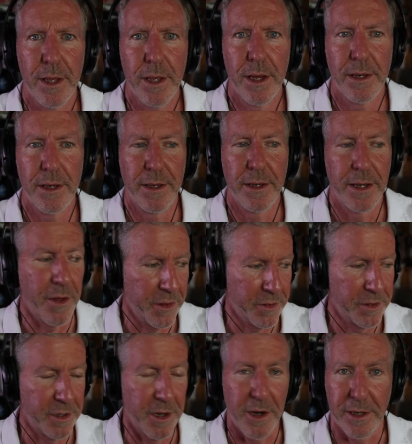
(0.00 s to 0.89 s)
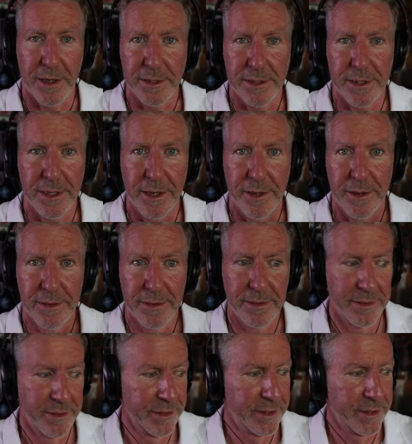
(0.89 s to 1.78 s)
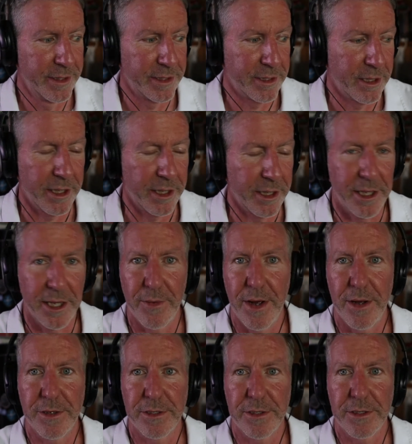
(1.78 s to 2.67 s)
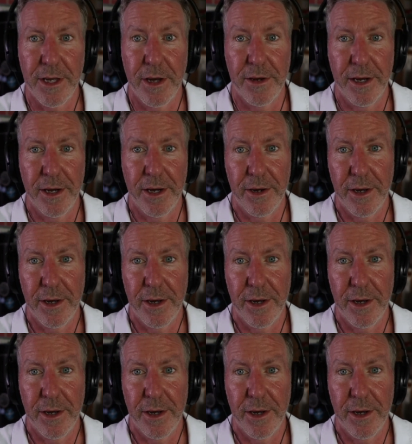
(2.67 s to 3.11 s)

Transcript: Now the other dog is in here. She's clicking around just down here.